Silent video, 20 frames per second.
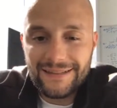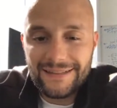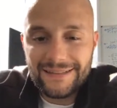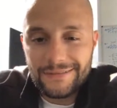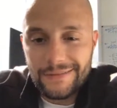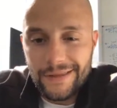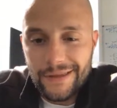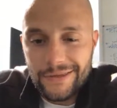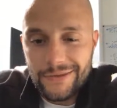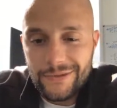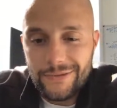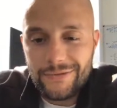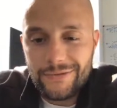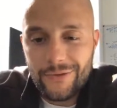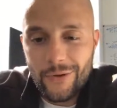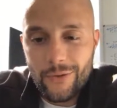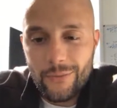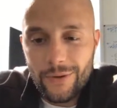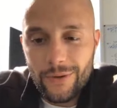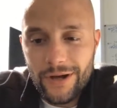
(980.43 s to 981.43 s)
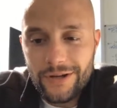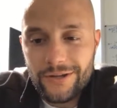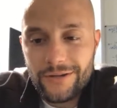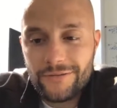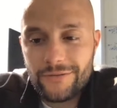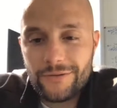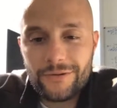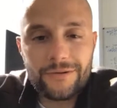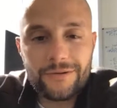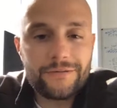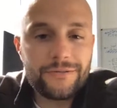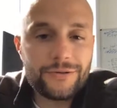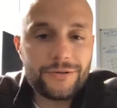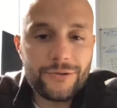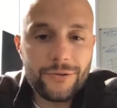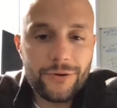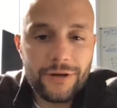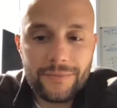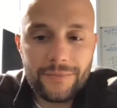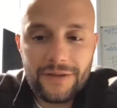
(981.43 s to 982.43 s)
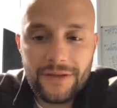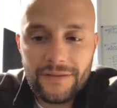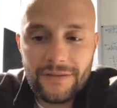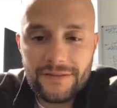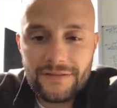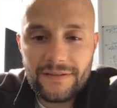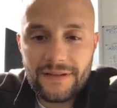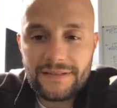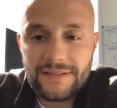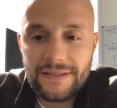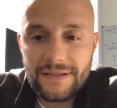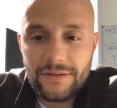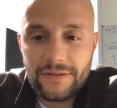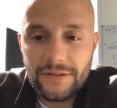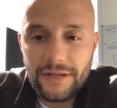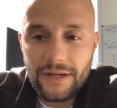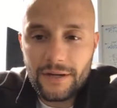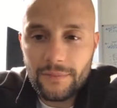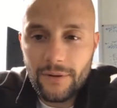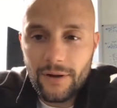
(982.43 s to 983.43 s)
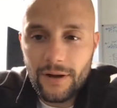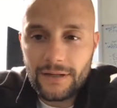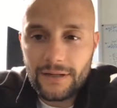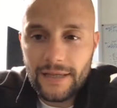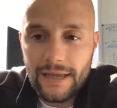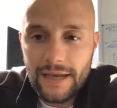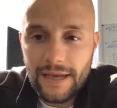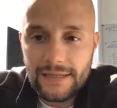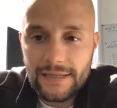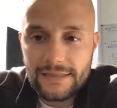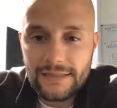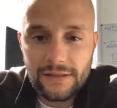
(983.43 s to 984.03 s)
thank you so much for joining me on the Slice of Healthcare podcast.